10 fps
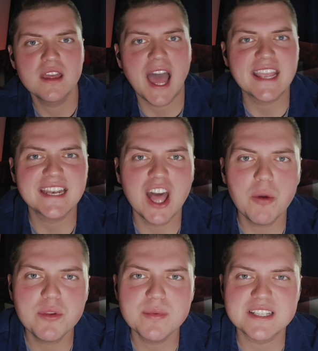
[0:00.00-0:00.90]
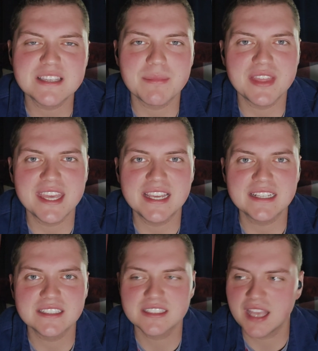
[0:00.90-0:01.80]
I can help you with some
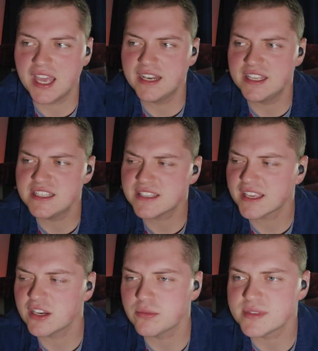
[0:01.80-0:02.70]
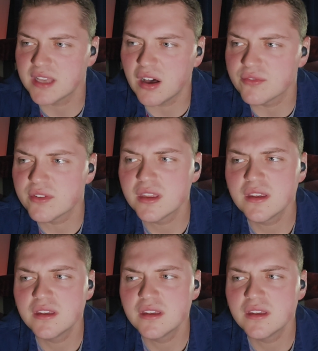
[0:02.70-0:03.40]
things. And he's thinking to himself,